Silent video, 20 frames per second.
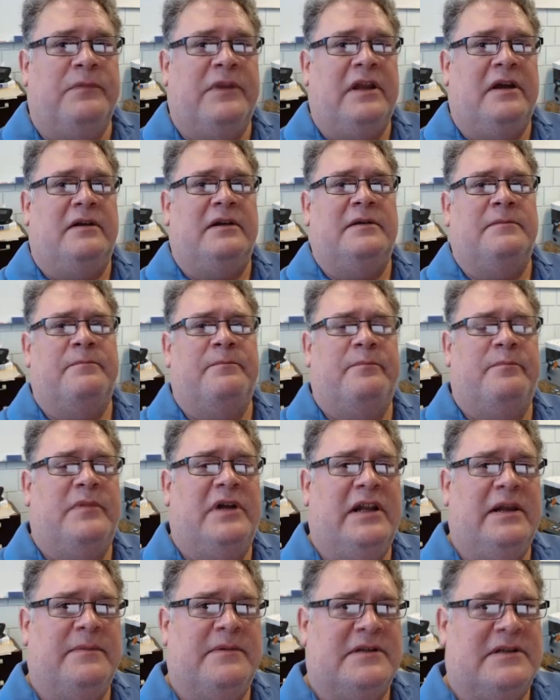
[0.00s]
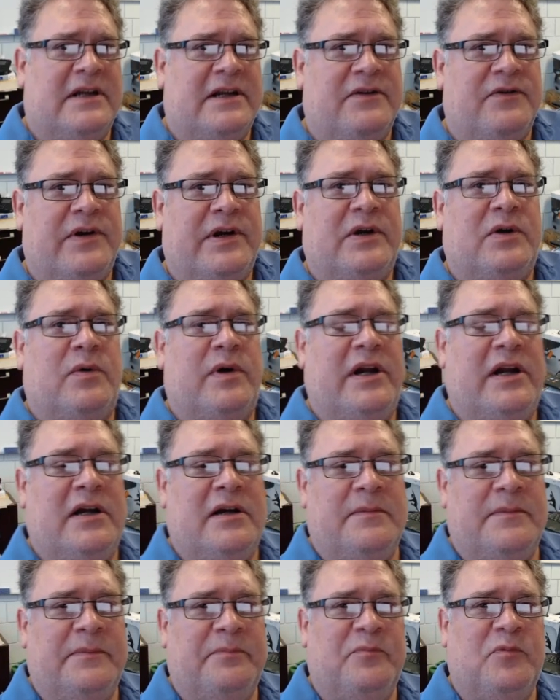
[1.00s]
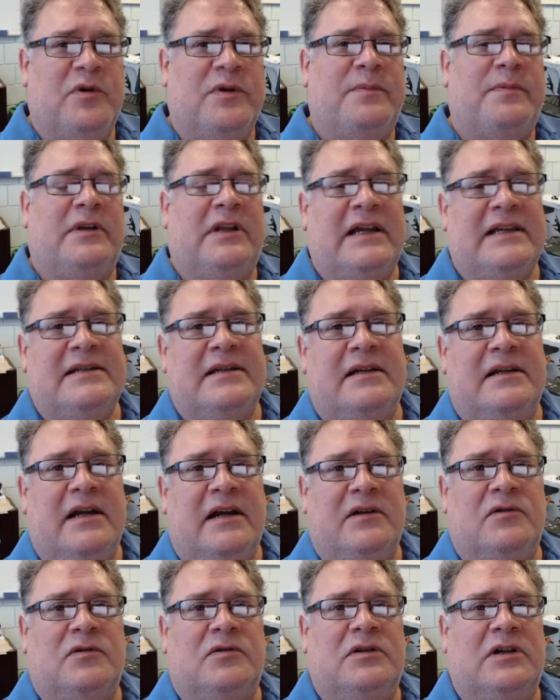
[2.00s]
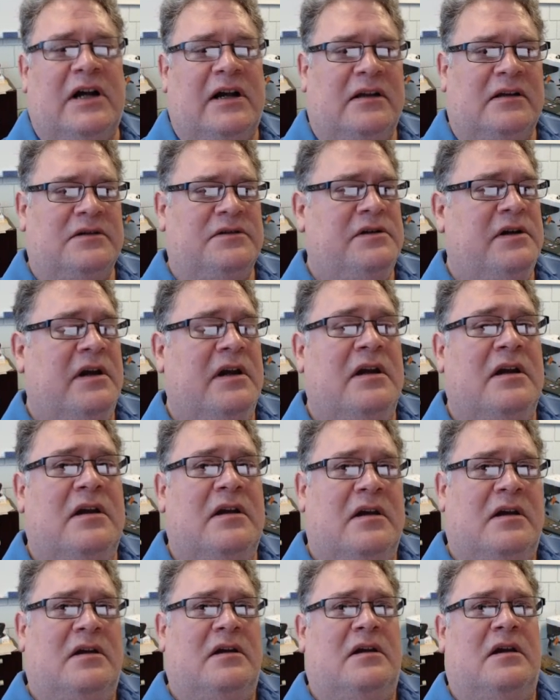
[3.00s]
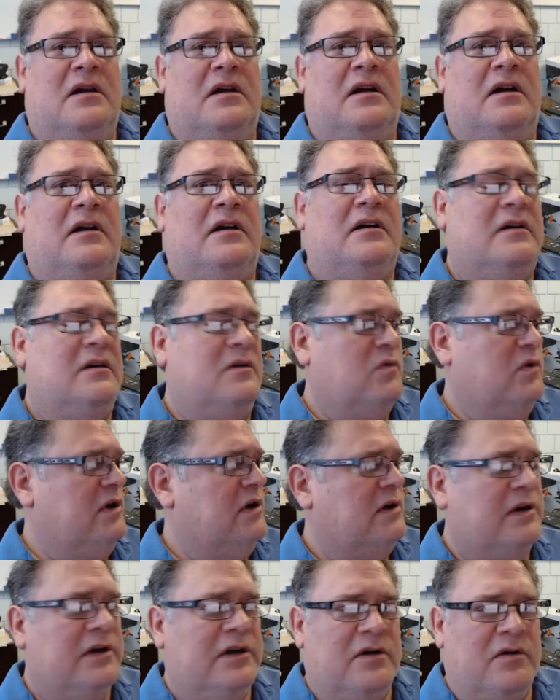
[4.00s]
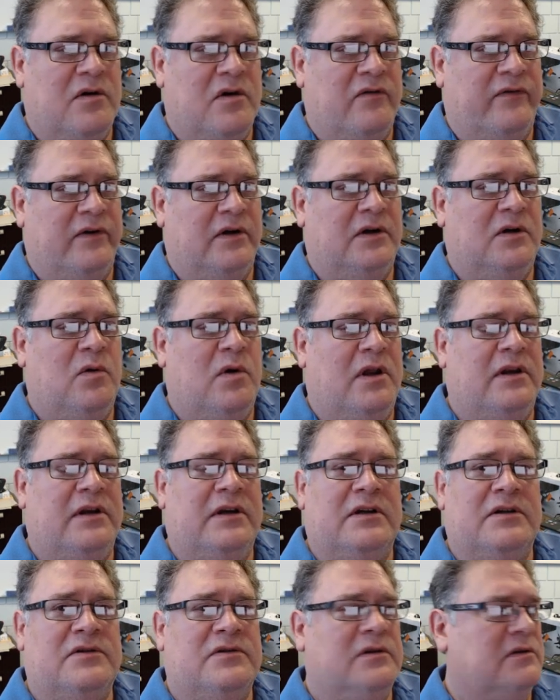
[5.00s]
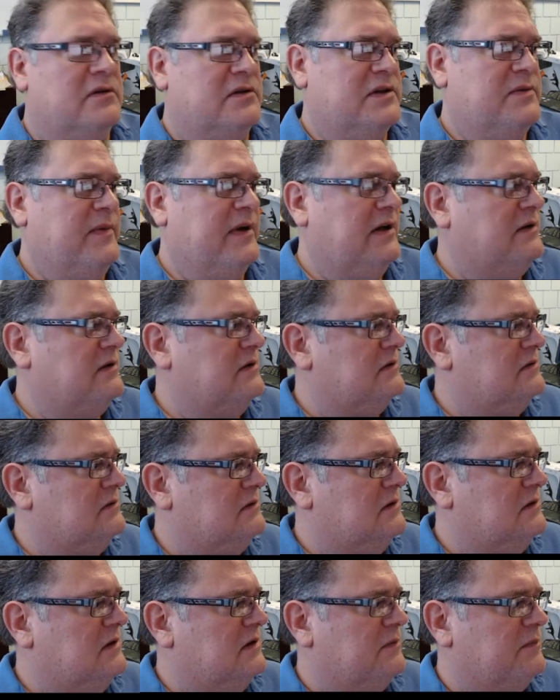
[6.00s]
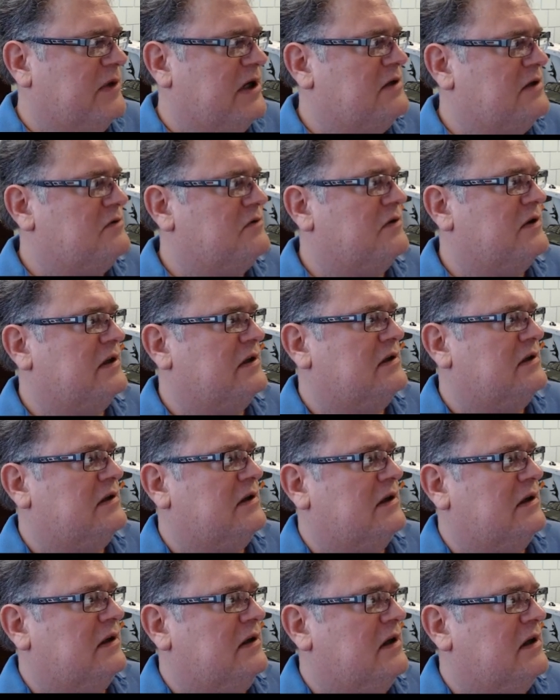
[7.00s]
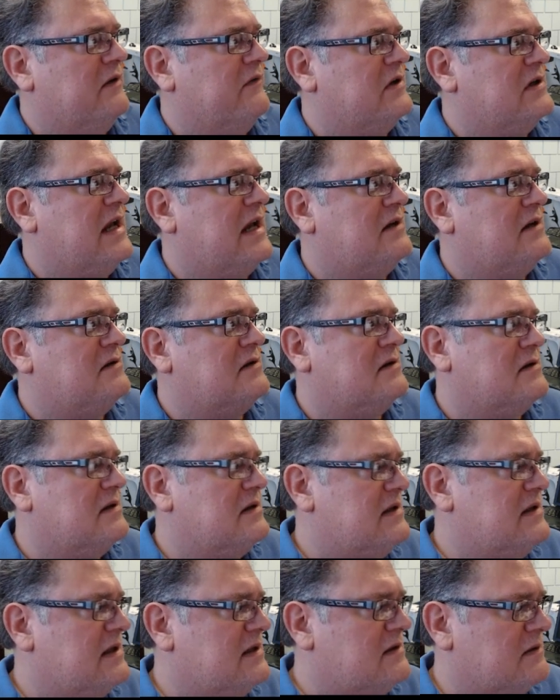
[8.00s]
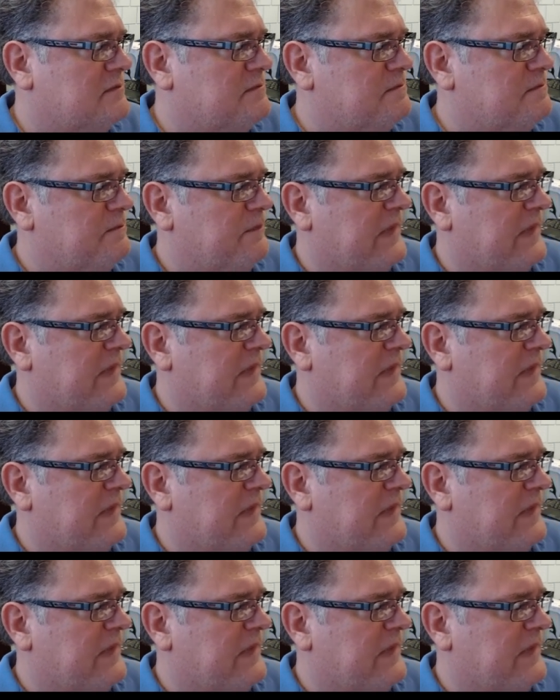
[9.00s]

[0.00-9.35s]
Howdy. My name is Adrian Correa. I'm with Pulaski Technical College. We're going to go over Quality Control Inspector, the module that covers house as a system.